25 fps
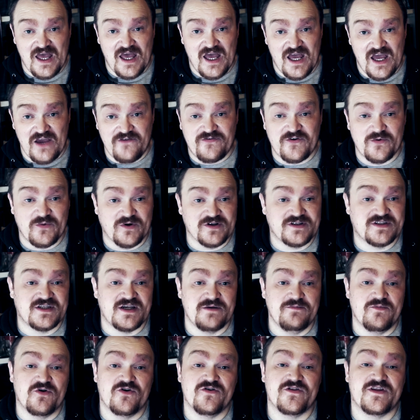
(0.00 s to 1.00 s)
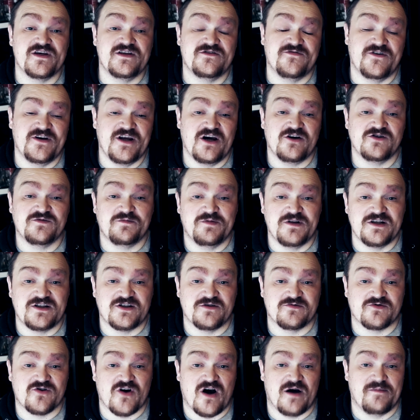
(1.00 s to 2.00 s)
If you want to see more of these videos, please
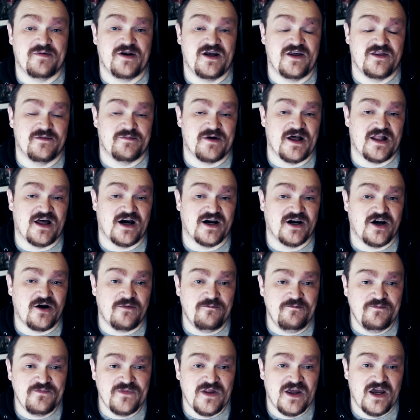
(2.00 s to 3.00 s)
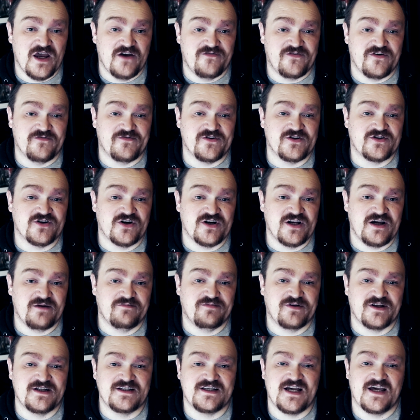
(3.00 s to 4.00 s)
subscribe and hit the bell icon. If you've enjoyed it,
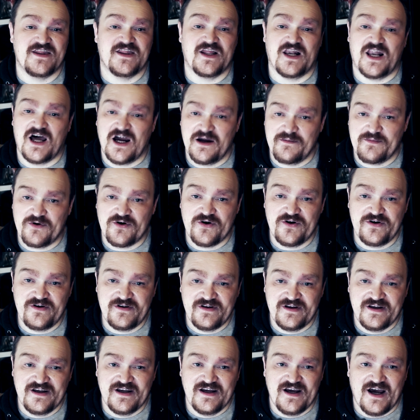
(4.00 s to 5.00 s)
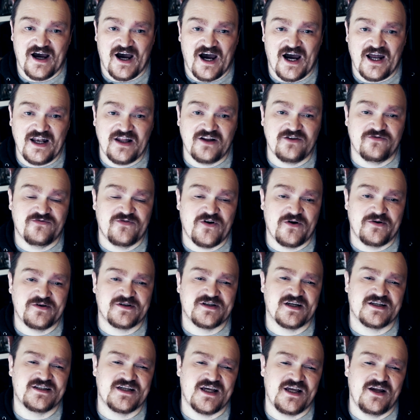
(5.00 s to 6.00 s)
please hit the like button. And I look forward
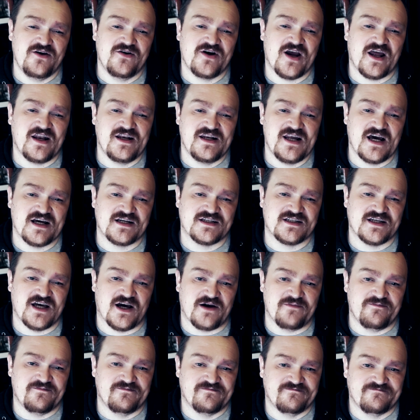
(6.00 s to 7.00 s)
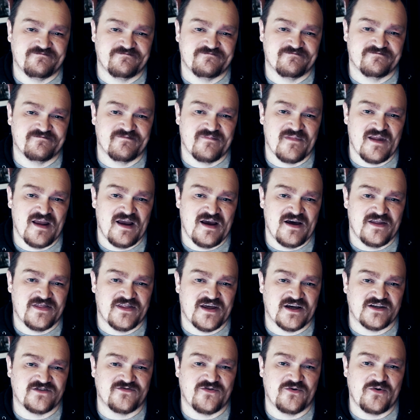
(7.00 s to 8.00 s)
to seeing you again next time.
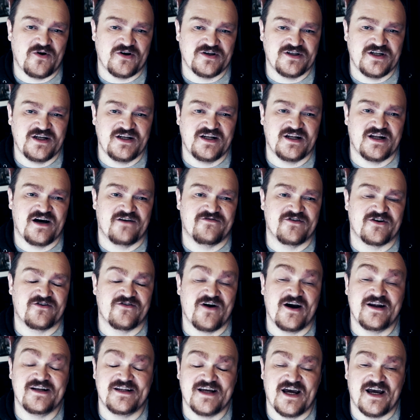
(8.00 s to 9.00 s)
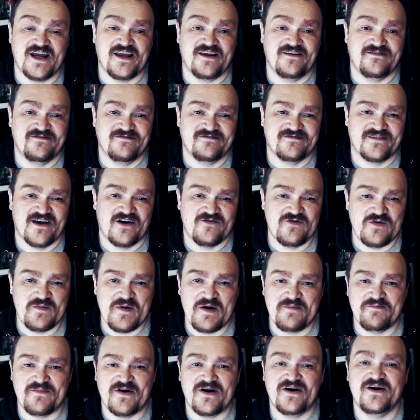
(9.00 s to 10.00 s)
Thanks for watching and have a great day. And
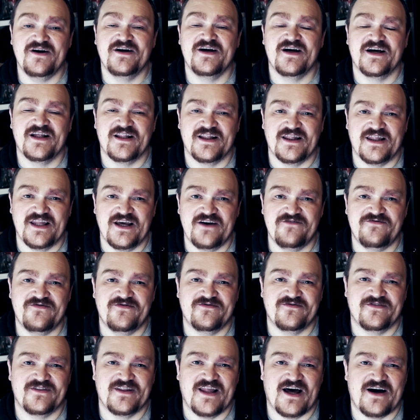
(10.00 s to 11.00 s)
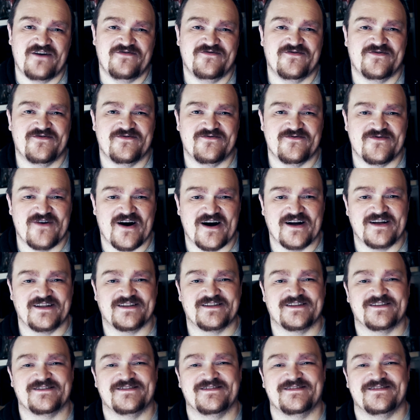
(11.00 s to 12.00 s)
remember, live, laugh, write.